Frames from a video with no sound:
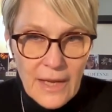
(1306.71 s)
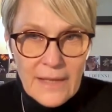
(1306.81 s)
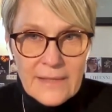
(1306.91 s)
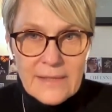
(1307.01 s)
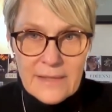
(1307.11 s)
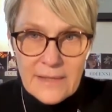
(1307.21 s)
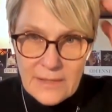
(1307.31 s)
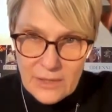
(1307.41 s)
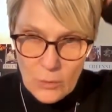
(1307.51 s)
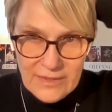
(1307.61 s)
and
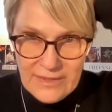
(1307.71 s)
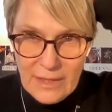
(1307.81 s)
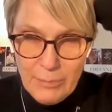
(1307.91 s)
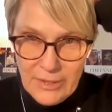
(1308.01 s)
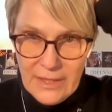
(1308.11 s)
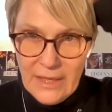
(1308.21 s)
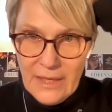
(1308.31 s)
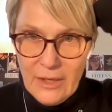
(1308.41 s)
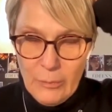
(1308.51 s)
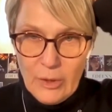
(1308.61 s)
so deeply
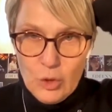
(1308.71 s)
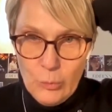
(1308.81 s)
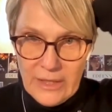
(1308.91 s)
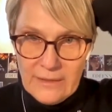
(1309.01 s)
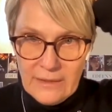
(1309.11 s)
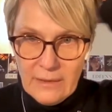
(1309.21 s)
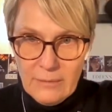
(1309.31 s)
about humanity.